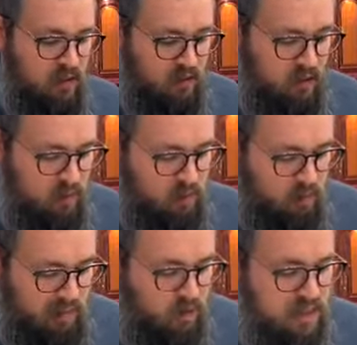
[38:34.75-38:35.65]
The
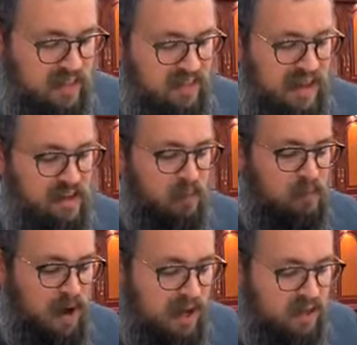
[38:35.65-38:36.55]
pillars that then
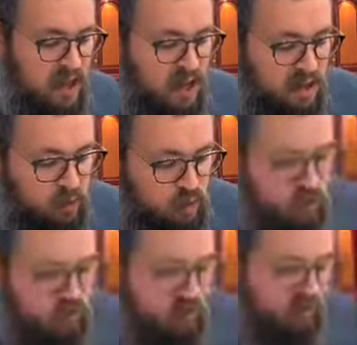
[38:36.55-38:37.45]
combine the
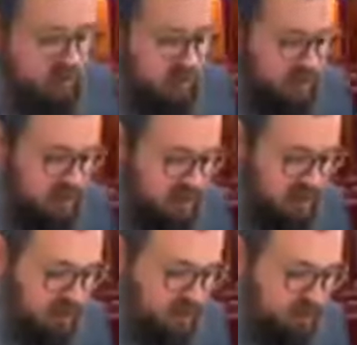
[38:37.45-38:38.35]
roof and the
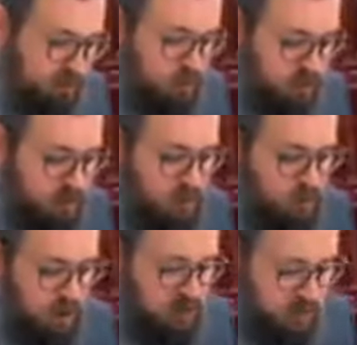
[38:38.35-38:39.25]
ceiling and the floor to be
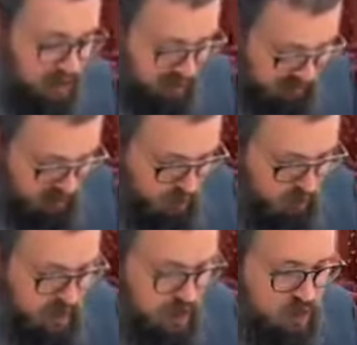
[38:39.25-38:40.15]
one.
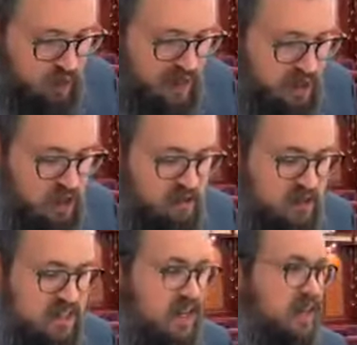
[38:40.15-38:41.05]
Literally, Asher by Yeshanivri
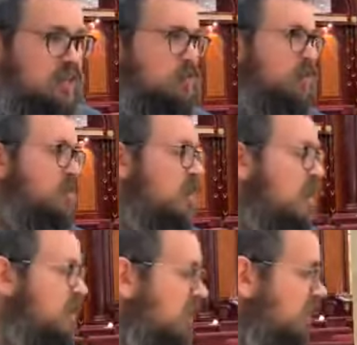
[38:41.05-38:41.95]
is Gali Yeshamiti,
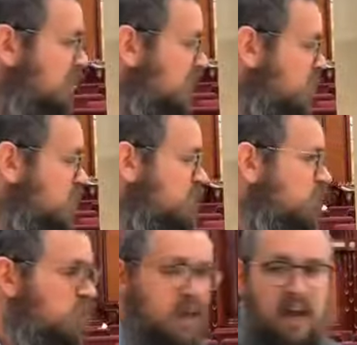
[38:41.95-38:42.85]
that in the Yeshanivri
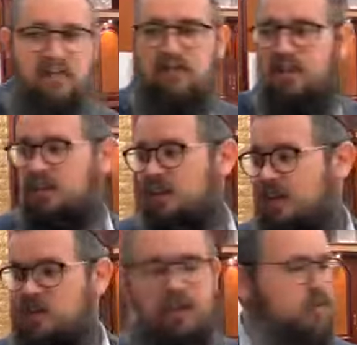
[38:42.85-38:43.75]
we have the
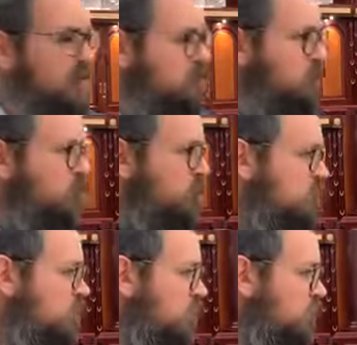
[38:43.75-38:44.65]
Yeshamiti. Do we have a few more
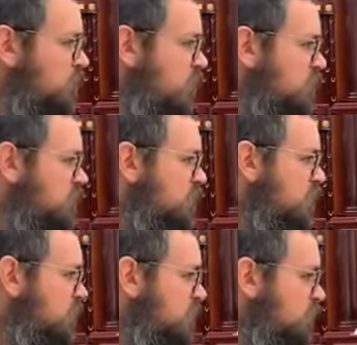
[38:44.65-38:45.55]
minutes or no? We're done?
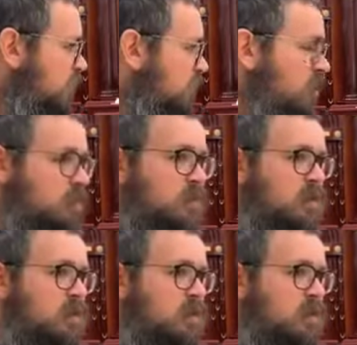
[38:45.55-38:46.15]
We're out of time?